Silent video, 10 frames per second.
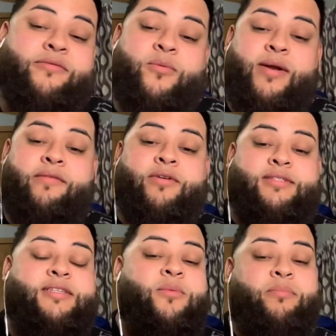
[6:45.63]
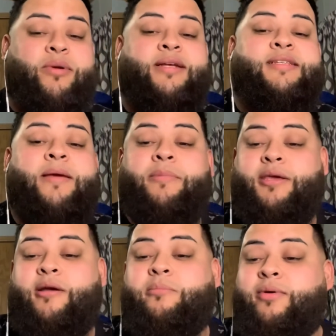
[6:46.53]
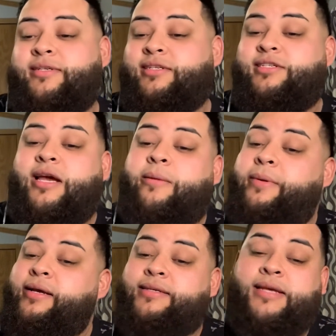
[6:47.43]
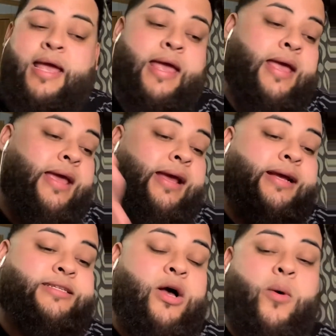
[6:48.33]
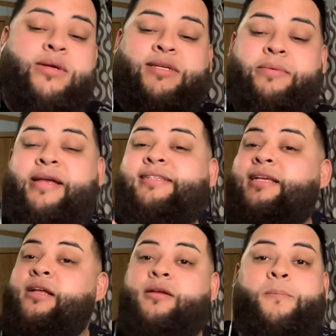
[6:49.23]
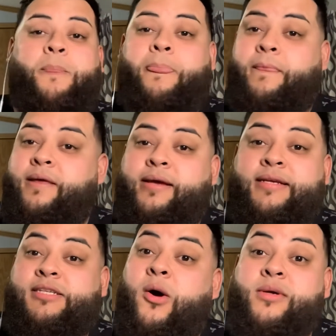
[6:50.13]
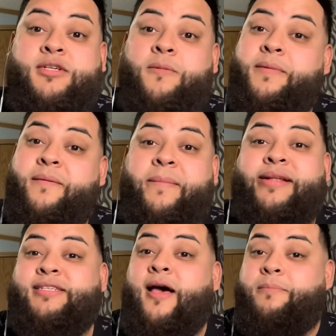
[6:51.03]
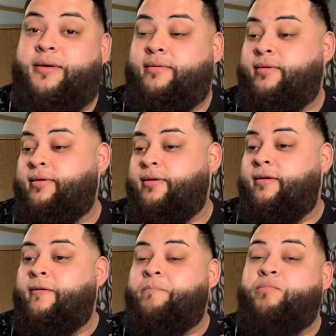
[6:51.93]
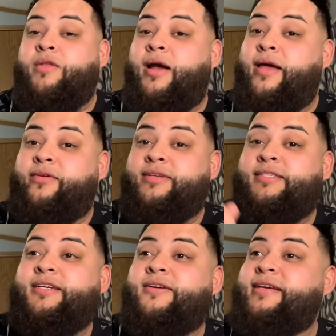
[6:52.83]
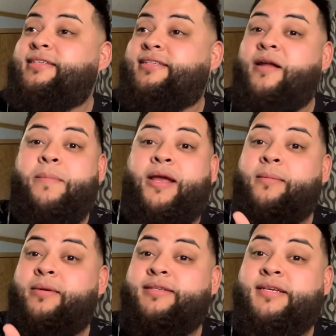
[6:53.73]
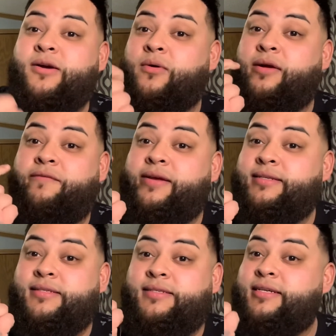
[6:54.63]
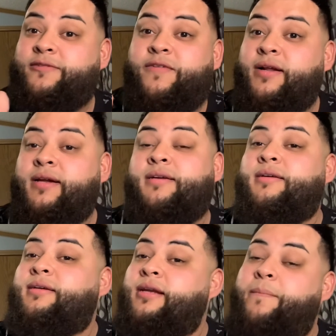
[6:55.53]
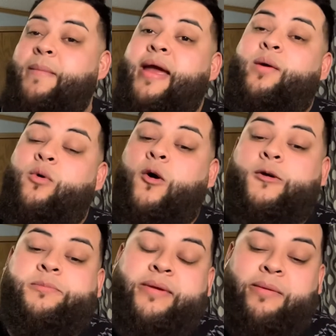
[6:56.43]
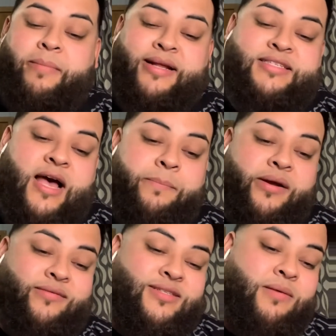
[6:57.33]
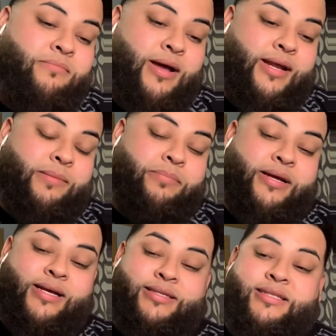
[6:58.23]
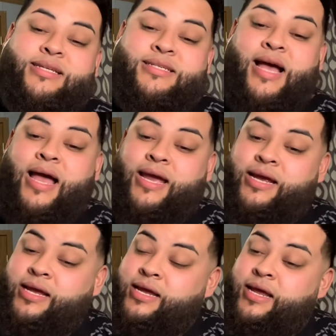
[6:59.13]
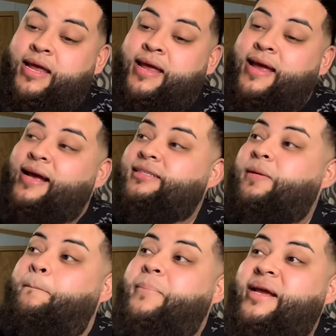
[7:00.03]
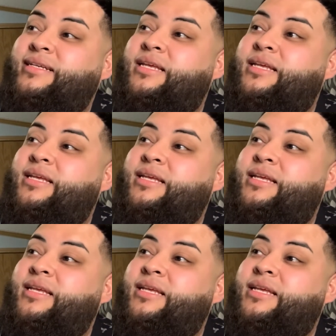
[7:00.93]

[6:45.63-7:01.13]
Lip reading: it whenever someone brings NBA Young Boy into his channel, because he's always gonna be a main topic. Either until he's done making music or if he's 6 feet under, the man will always be the main topic of somebody, because this guy has the biggest